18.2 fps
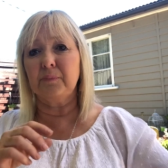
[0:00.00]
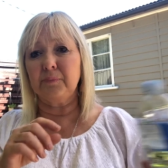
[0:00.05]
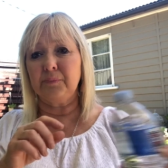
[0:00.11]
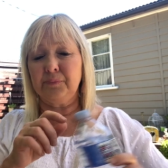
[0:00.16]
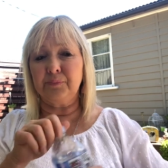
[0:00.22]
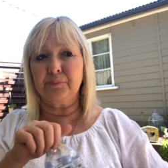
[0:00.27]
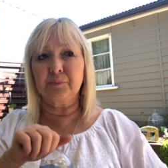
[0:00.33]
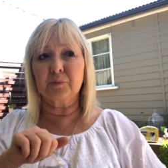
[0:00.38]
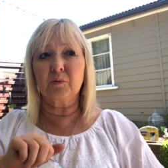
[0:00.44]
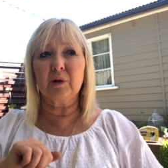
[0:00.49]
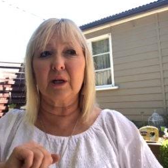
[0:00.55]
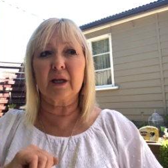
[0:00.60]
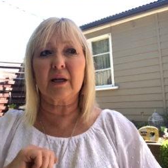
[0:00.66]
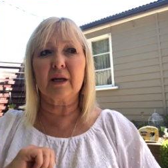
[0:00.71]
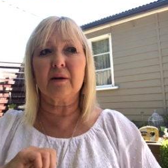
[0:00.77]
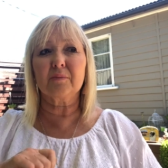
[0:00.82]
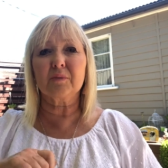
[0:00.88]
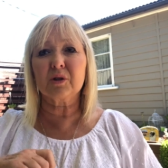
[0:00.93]
when it
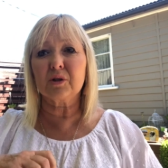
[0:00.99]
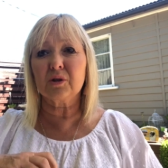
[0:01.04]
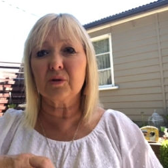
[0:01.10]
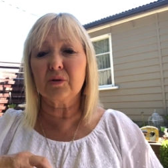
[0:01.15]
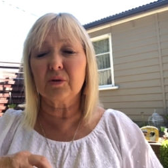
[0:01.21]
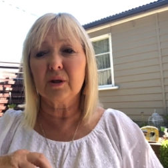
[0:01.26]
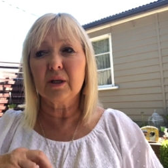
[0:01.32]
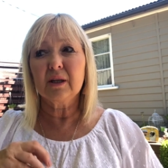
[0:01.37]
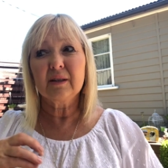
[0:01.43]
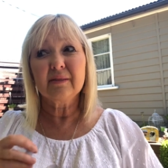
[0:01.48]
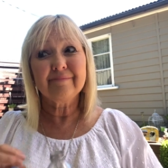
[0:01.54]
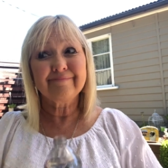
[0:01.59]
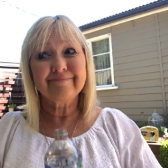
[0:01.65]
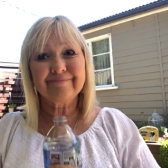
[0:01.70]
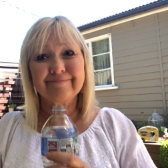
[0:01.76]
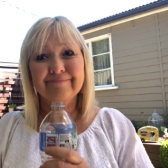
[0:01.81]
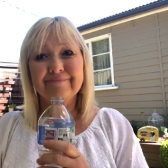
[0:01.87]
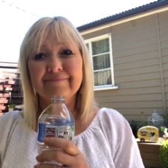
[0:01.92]
comes to
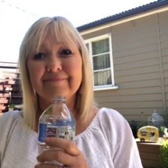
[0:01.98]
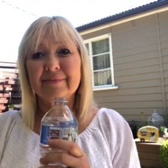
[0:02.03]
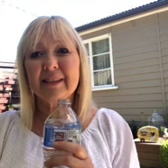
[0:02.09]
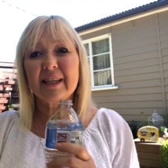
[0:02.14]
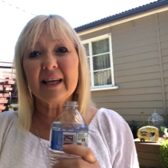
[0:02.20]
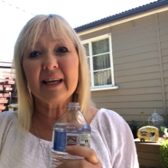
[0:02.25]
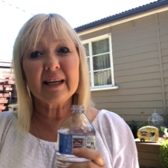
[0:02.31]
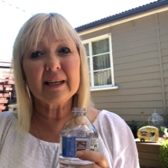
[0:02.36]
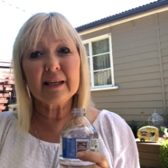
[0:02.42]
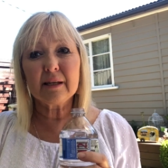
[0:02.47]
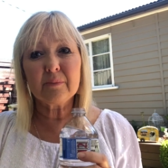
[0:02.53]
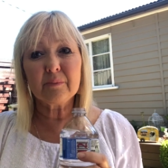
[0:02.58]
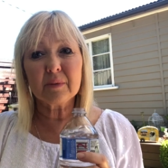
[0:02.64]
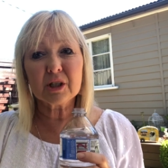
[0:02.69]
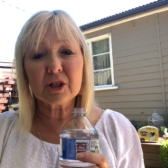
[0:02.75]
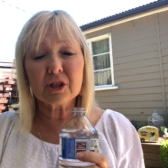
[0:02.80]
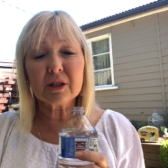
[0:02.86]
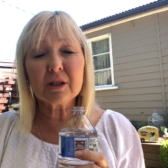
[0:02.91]
their
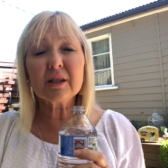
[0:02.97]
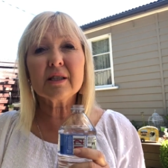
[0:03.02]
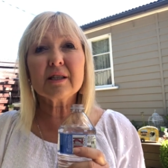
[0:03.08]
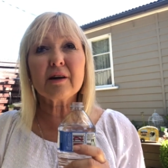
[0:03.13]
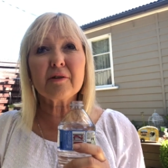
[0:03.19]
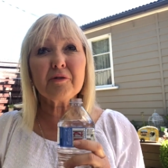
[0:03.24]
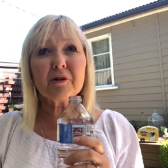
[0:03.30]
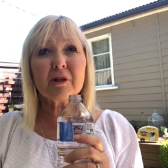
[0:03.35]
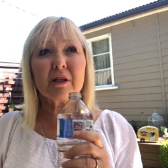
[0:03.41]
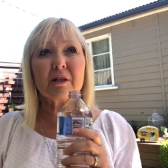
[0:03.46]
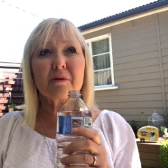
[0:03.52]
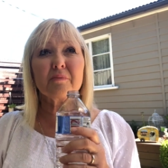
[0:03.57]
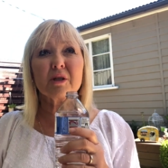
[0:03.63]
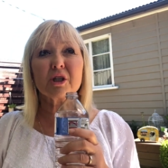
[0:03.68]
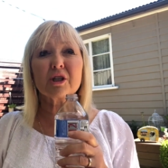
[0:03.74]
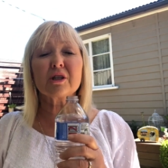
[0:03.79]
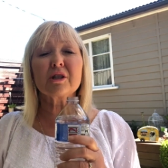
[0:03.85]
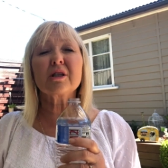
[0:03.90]
emissions, definitely
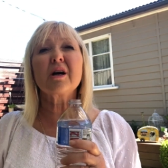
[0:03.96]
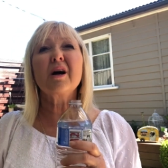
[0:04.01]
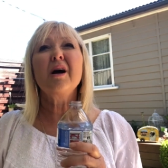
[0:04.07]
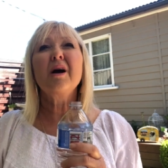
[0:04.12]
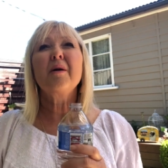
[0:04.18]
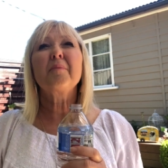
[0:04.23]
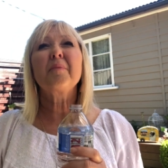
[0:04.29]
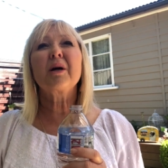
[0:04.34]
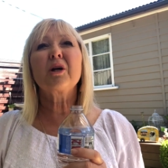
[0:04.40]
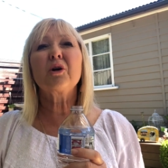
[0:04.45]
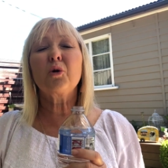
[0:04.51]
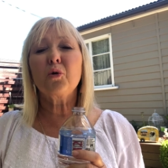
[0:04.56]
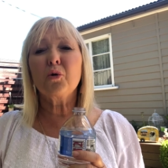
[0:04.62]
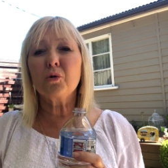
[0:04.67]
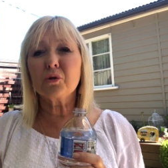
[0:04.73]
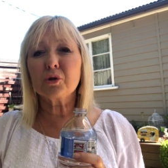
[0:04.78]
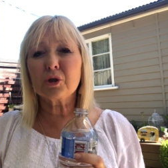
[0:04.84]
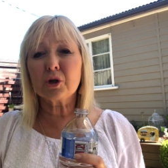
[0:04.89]
emissions, but it
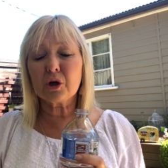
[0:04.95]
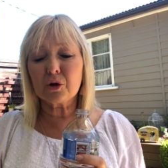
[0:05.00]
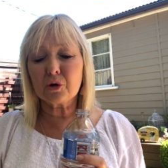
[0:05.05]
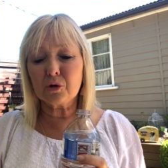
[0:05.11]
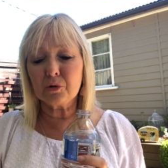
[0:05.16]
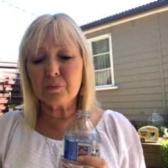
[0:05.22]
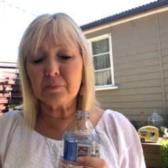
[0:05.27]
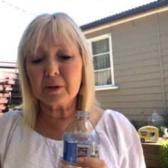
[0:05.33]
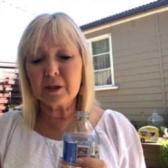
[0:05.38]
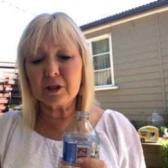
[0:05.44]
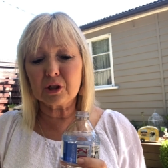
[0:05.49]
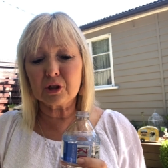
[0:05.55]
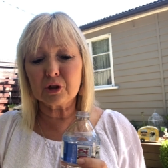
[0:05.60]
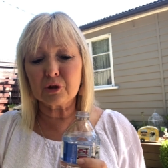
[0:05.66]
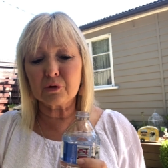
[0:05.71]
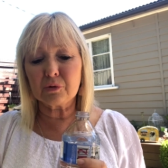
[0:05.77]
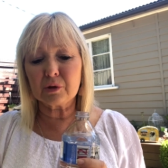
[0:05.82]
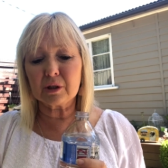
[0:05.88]
also could be to
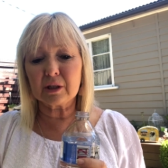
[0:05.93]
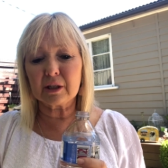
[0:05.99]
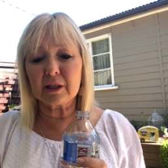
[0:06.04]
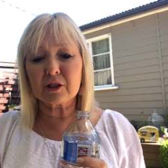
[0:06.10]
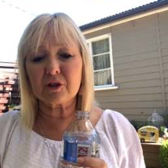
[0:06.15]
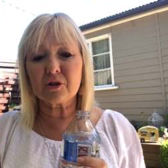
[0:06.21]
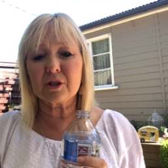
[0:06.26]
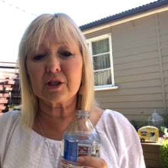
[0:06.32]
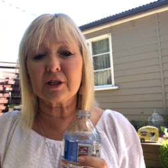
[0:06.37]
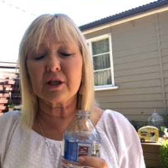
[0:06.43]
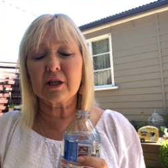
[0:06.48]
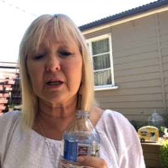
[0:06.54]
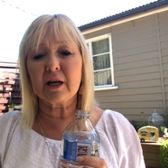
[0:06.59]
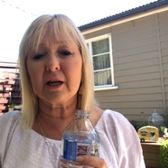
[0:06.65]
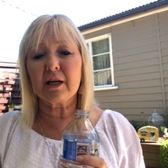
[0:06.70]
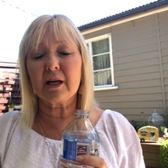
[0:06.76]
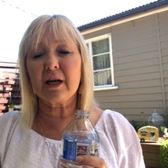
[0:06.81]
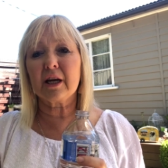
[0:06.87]
do with electricity
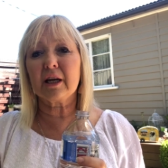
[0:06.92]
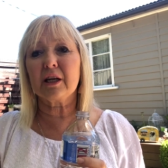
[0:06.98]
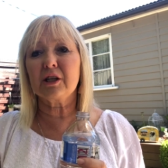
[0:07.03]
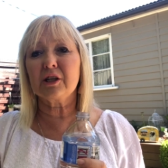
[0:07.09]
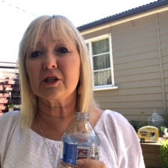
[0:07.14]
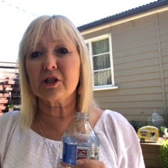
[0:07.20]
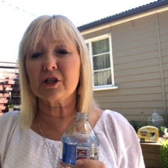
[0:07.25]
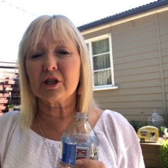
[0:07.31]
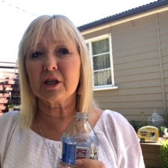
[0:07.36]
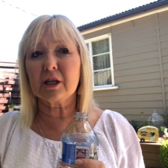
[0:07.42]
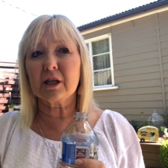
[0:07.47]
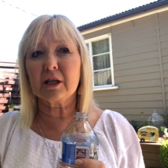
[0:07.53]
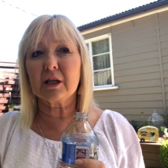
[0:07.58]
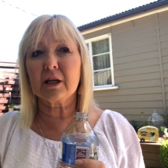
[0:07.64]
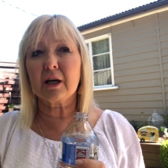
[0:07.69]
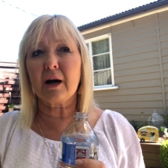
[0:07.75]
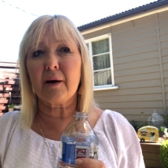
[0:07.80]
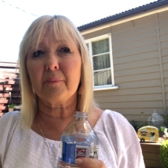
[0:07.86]
and air conditioning,
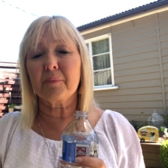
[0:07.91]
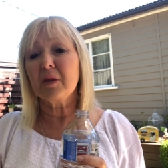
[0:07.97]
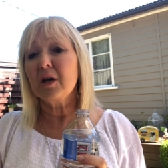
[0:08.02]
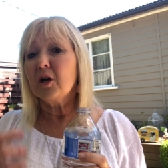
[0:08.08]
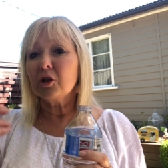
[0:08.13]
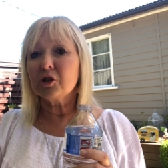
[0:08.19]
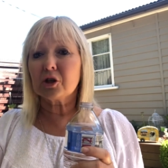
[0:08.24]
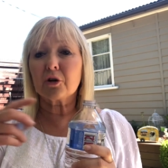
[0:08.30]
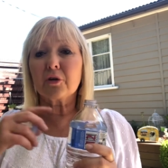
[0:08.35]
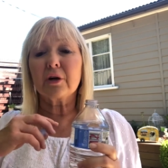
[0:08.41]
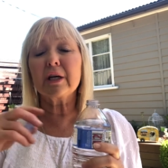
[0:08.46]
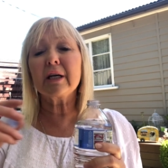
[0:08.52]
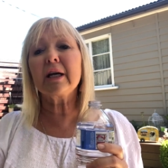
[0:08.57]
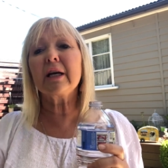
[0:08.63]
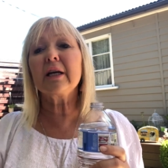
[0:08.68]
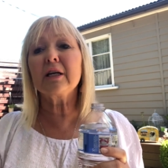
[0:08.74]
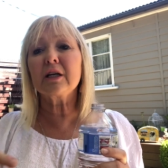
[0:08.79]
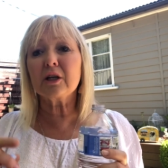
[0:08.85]
um, sorry,
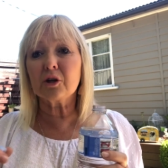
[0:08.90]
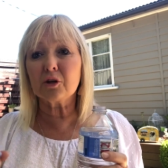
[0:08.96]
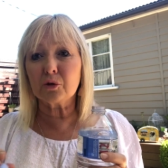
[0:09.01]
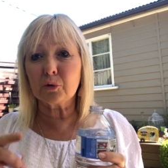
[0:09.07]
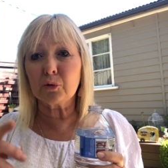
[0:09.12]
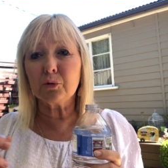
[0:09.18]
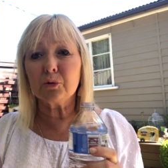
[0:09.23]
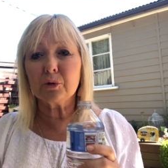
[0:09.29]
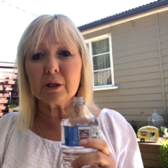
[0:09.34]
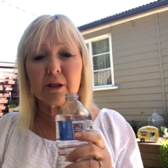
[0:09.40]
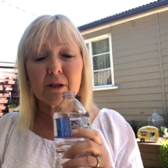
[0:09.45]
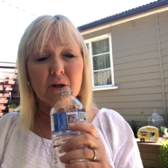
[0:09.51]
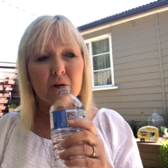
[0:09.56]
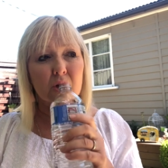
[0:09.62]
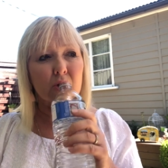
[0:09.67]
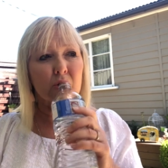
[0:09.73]
heating and cooling.